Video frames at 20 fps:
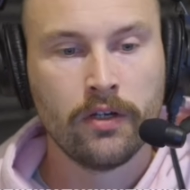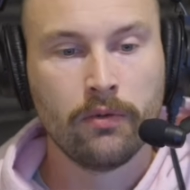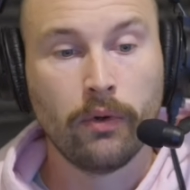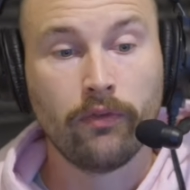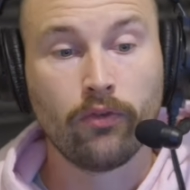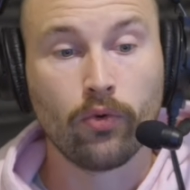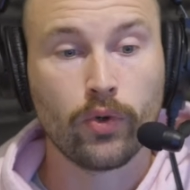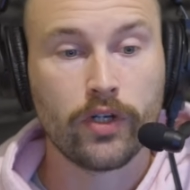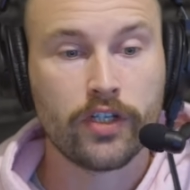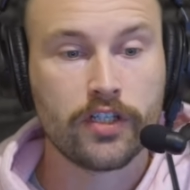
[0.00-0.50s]

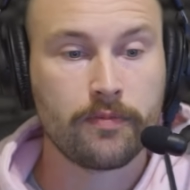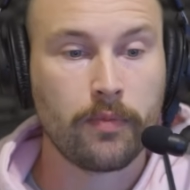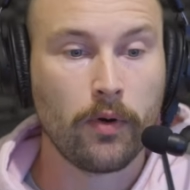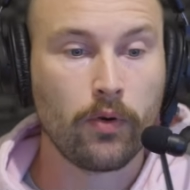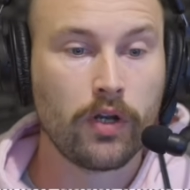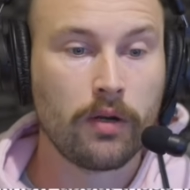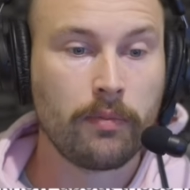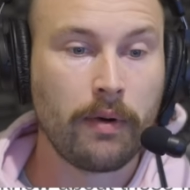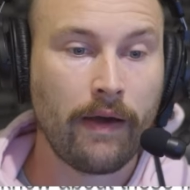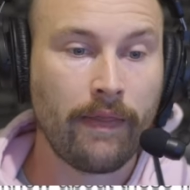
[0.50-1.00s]
We've already
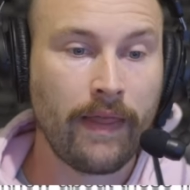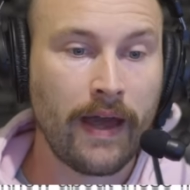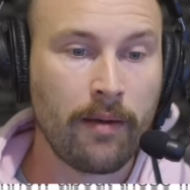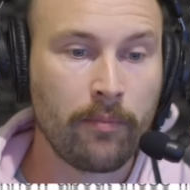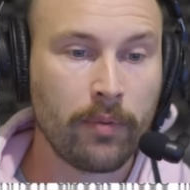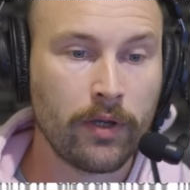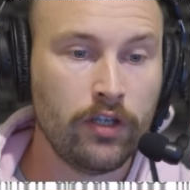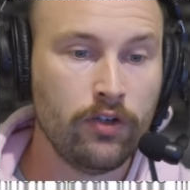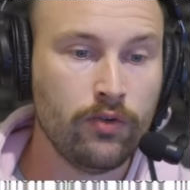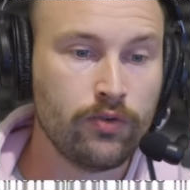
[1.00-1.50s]
spoken about that,
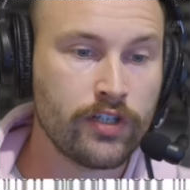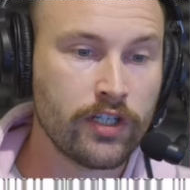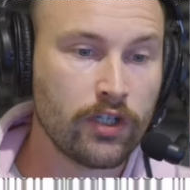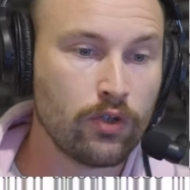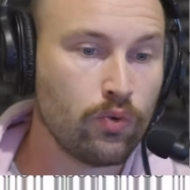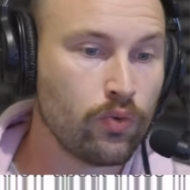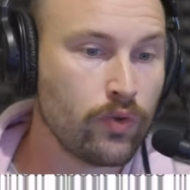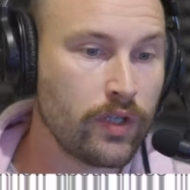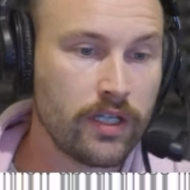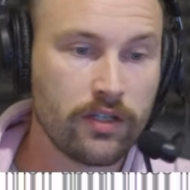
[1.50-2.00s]
but using
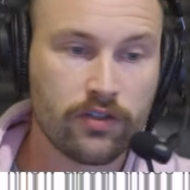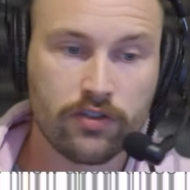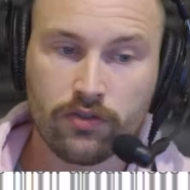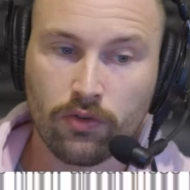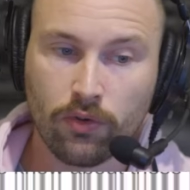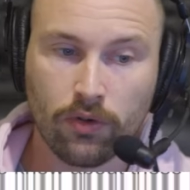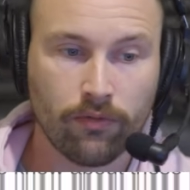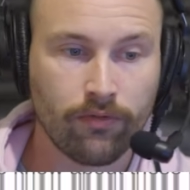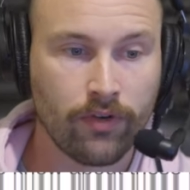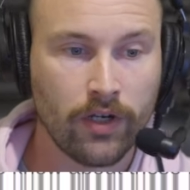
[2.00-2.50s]
all these
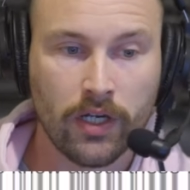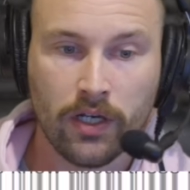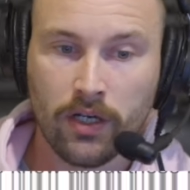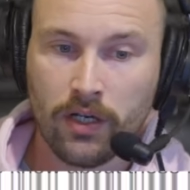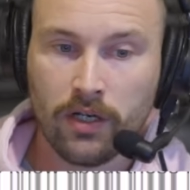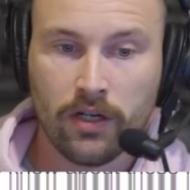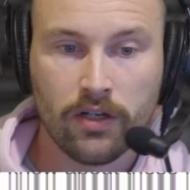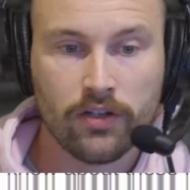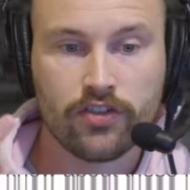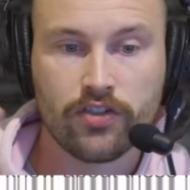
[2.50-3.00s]
sort of
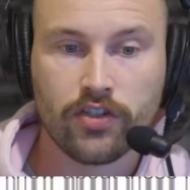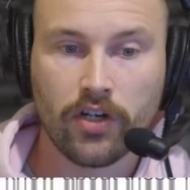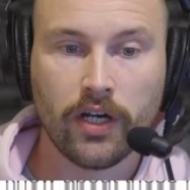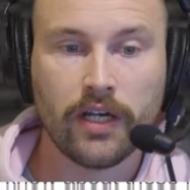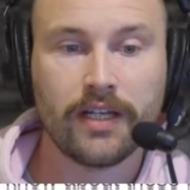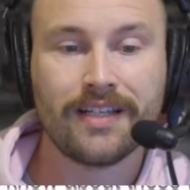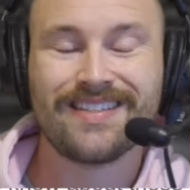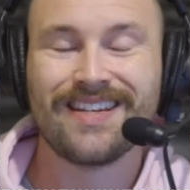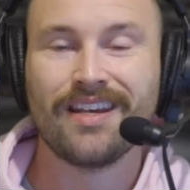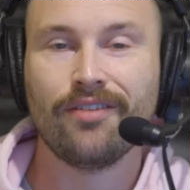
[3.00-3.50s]

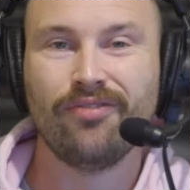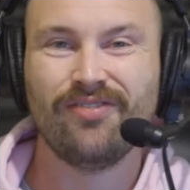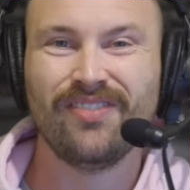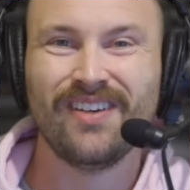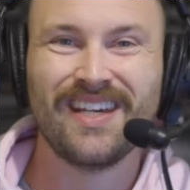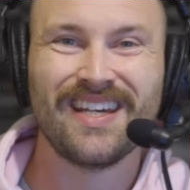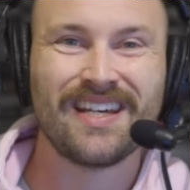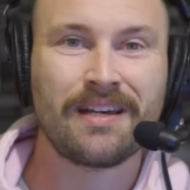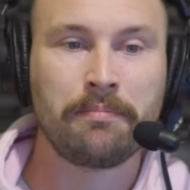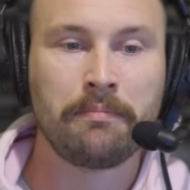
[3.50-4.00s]

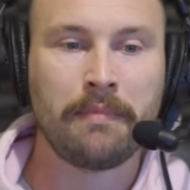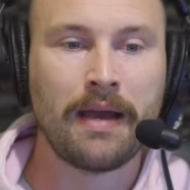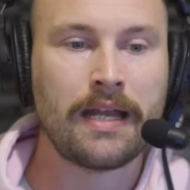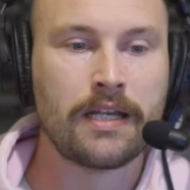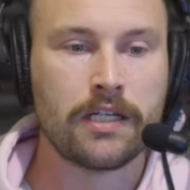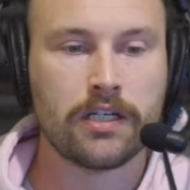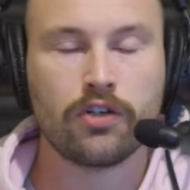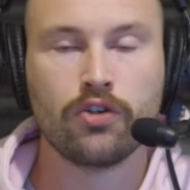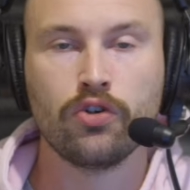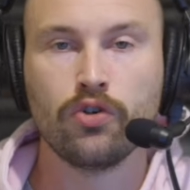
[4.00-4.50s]
scientific,
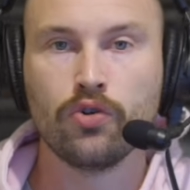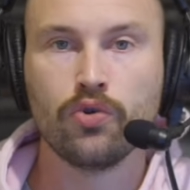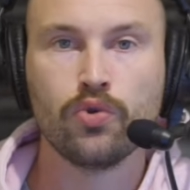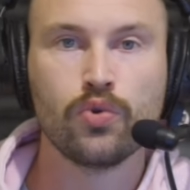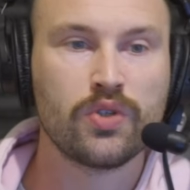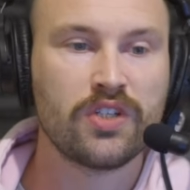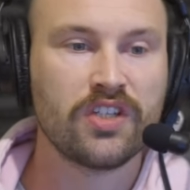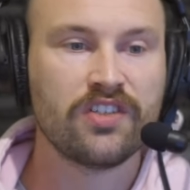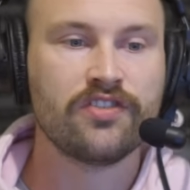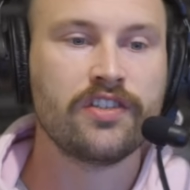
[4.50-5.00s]
medical,
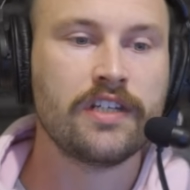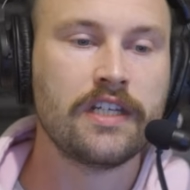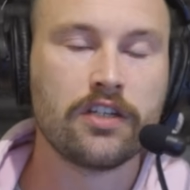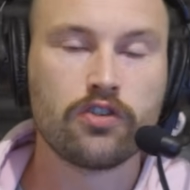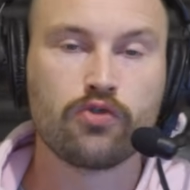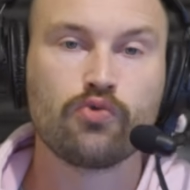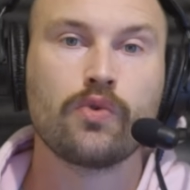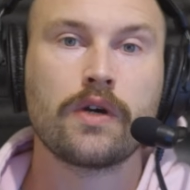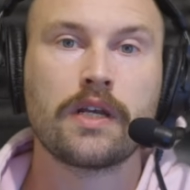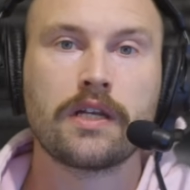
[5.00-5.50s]

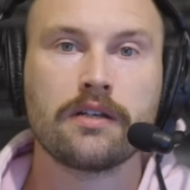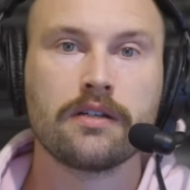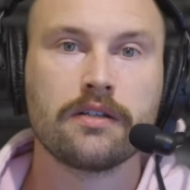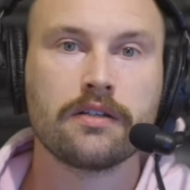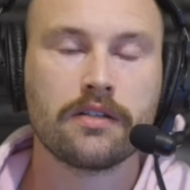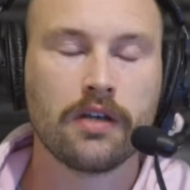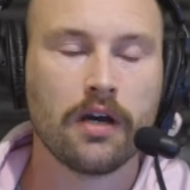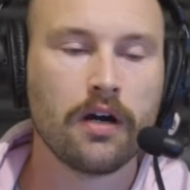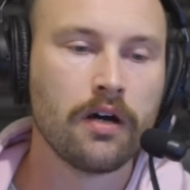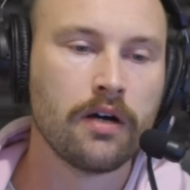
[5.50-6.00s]
disease-ridden
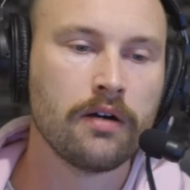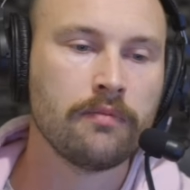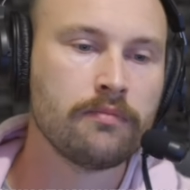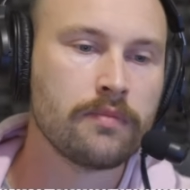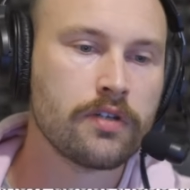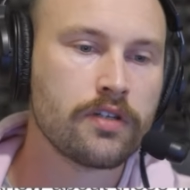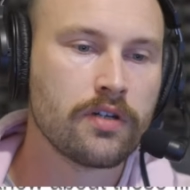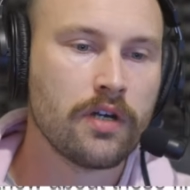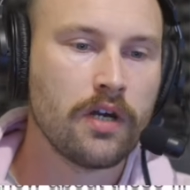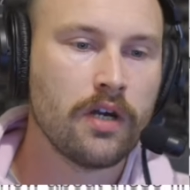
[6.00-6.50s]

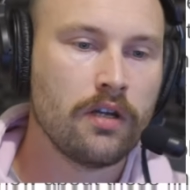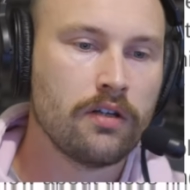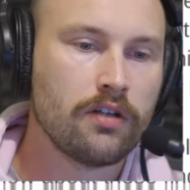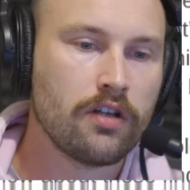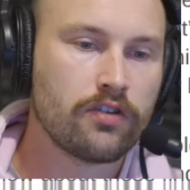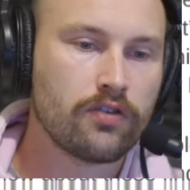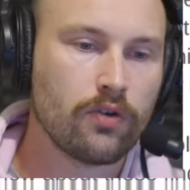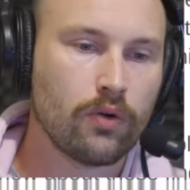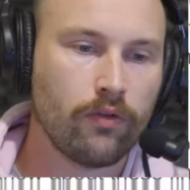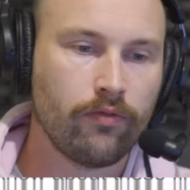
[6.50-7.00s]
terms to
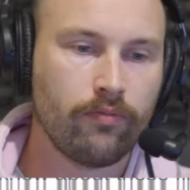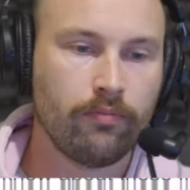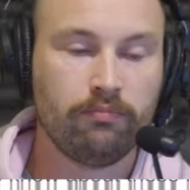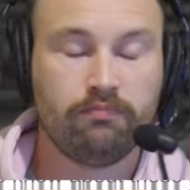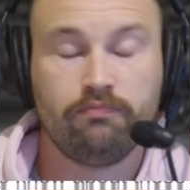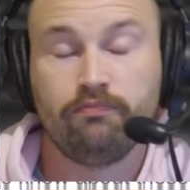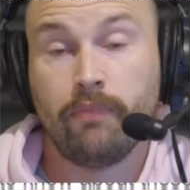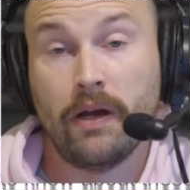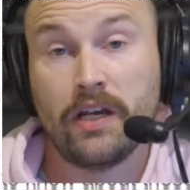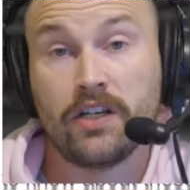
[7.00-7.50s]
sort of
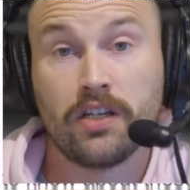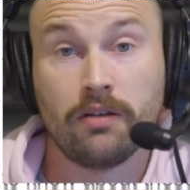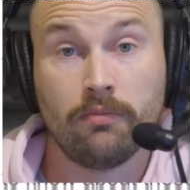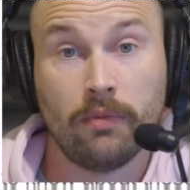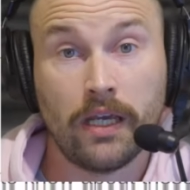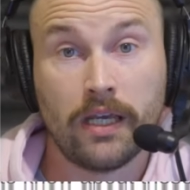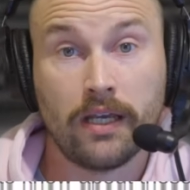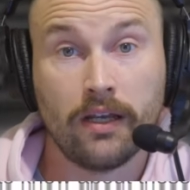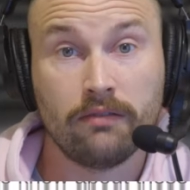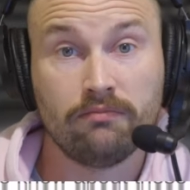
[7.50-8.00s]
basically
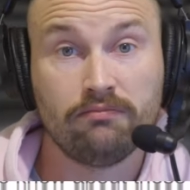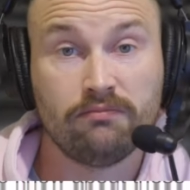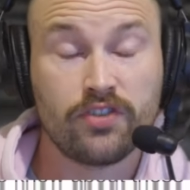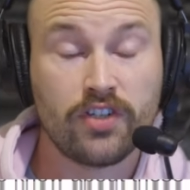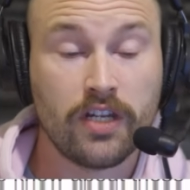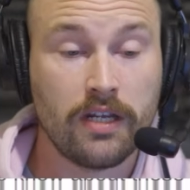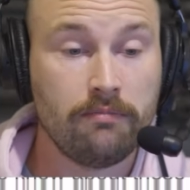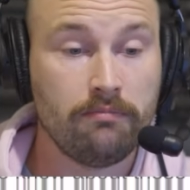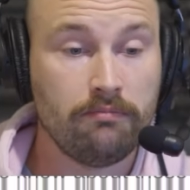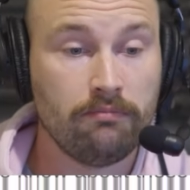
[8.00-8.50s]
make it
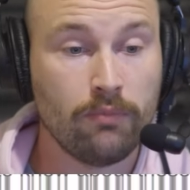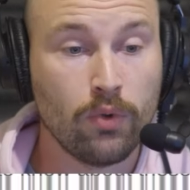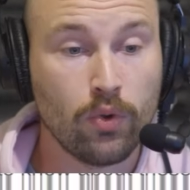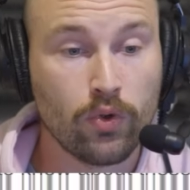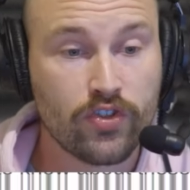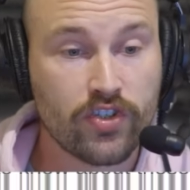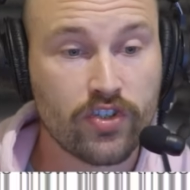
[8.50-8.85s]
seem more